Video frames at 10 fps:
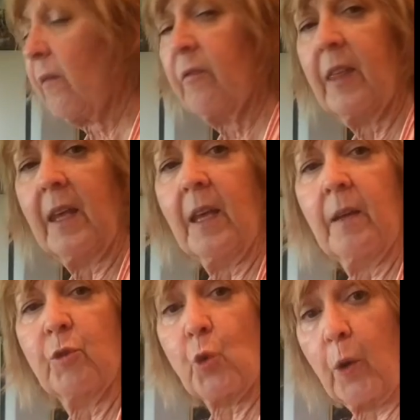
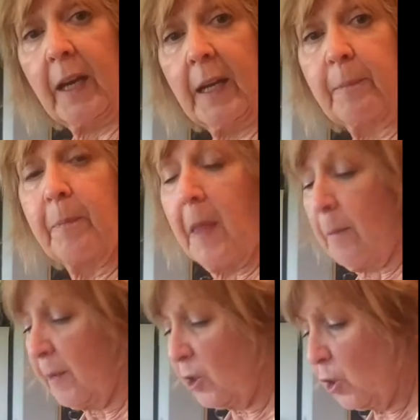the shortening.
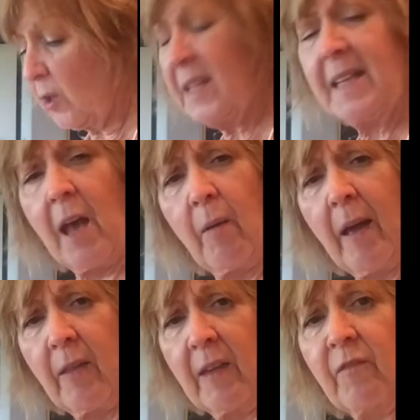But you can tell
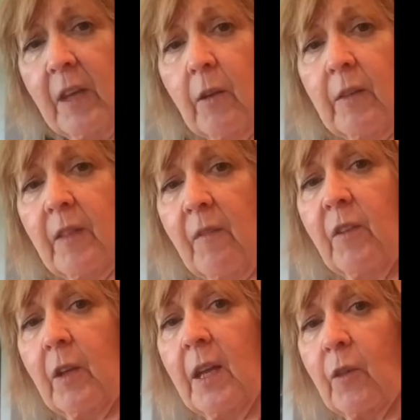how they feel. If they
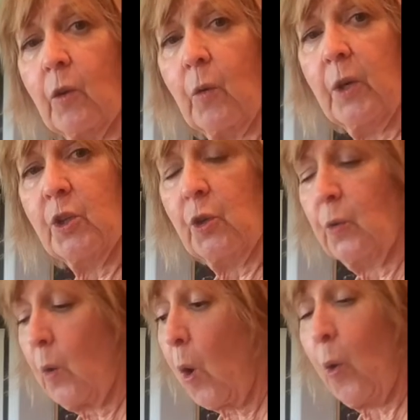feel like they're going
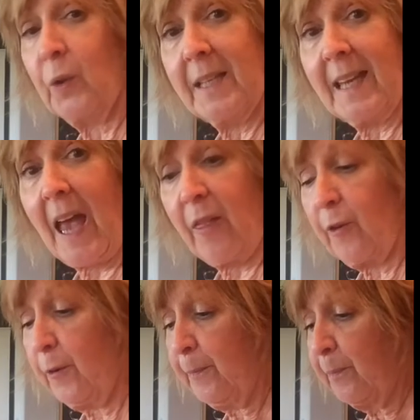to hold
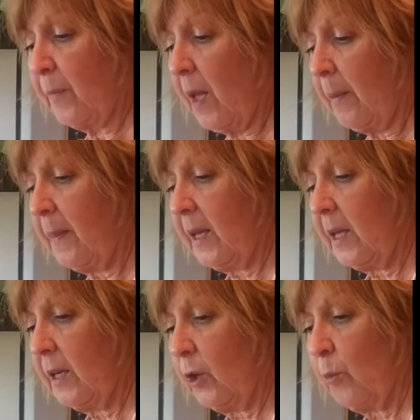together,
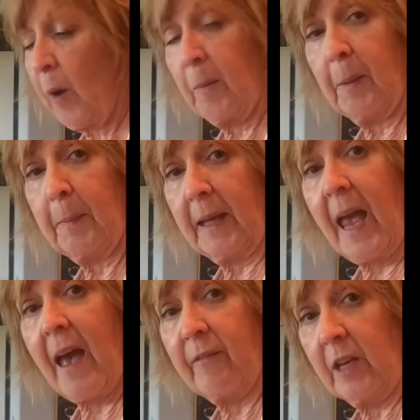then you probably
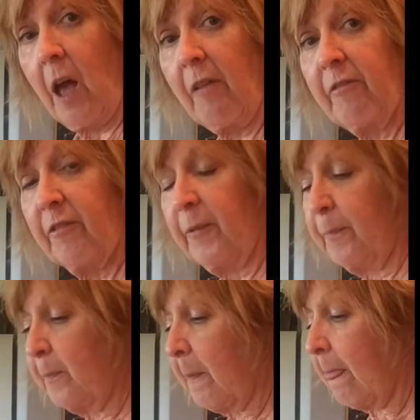have enough.
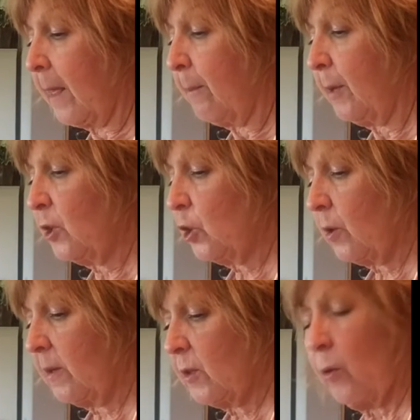But
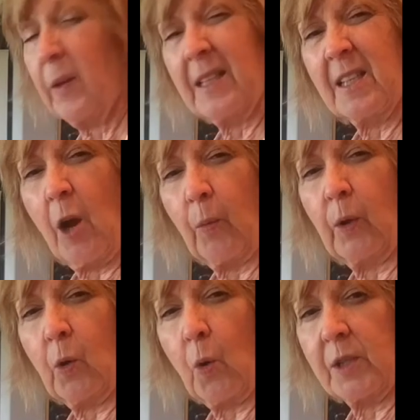so it's not
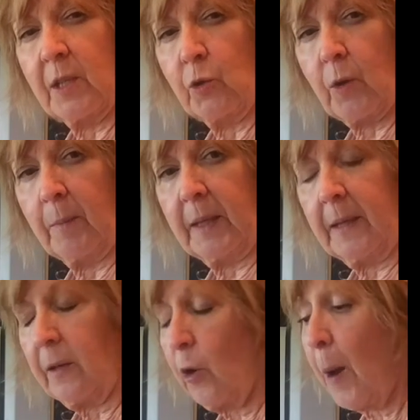real coarse and
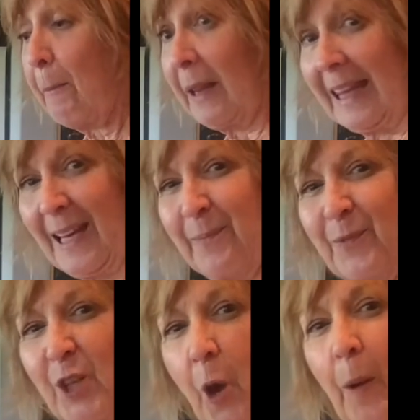crumbly.
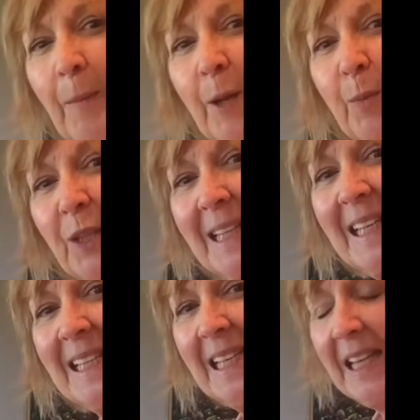So I'm going to put
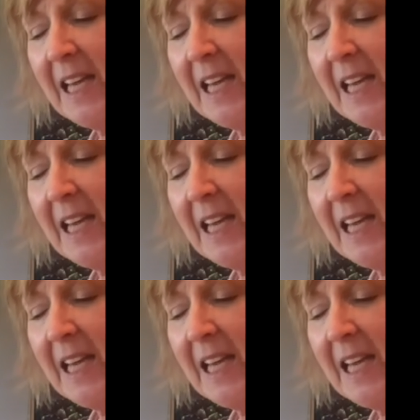these in the